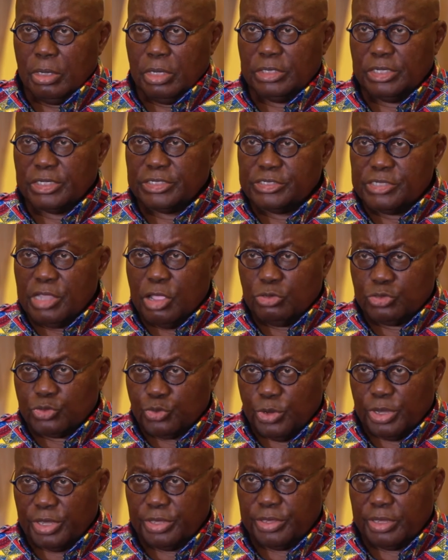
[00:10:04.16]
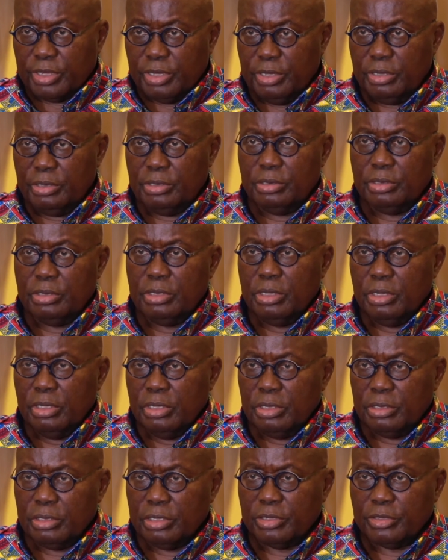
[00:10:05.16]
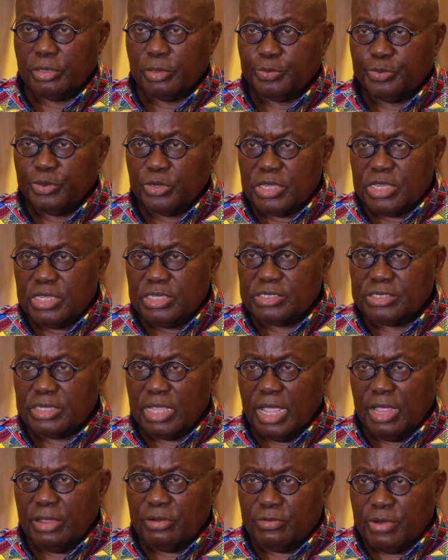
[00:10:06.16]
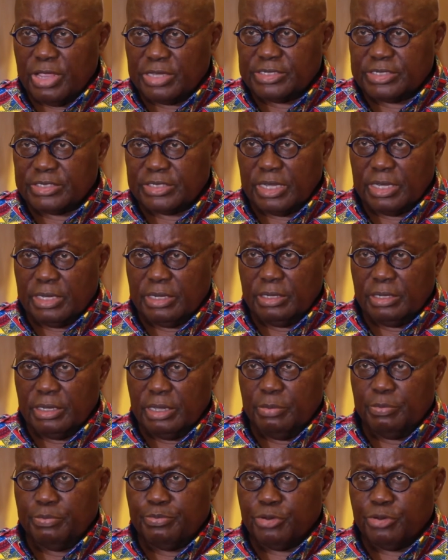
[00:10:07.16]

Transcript: It is noteworthy that the police are arresting and